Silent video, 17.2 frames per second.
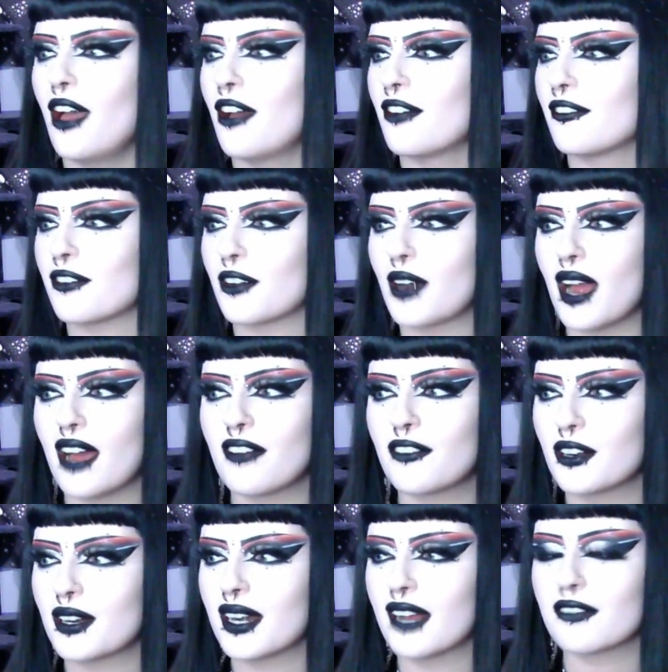
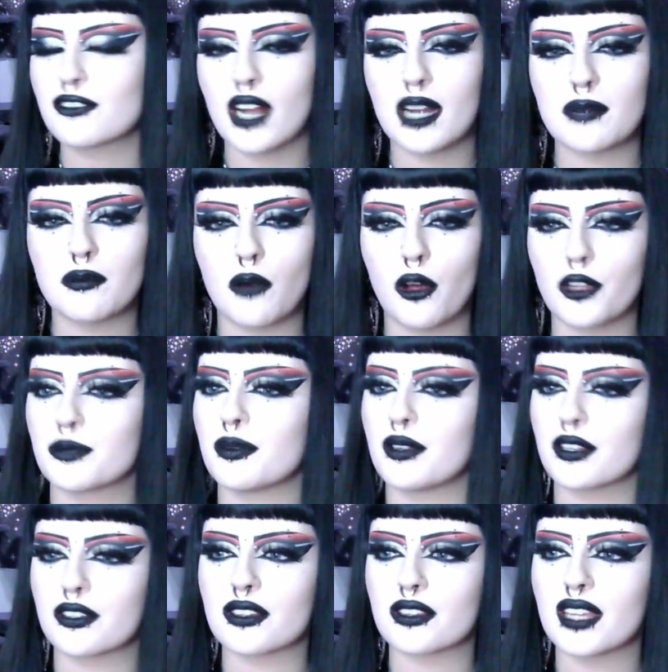forever, and I've tried multiple
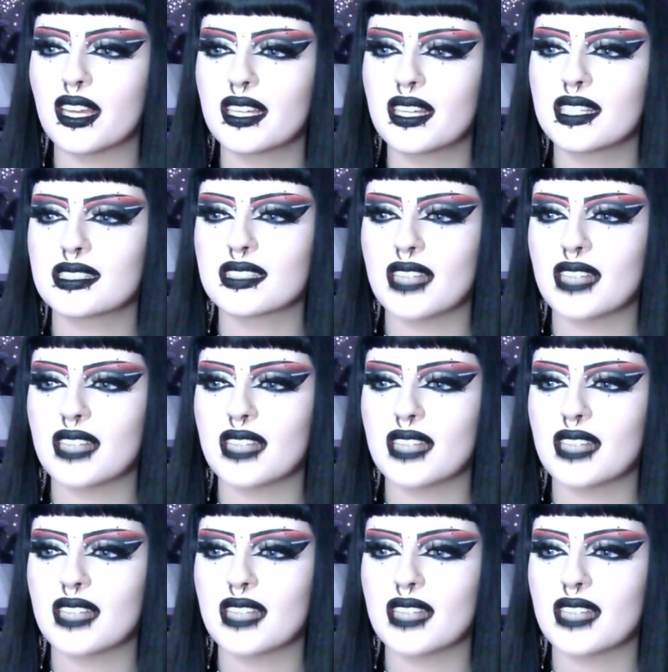other things,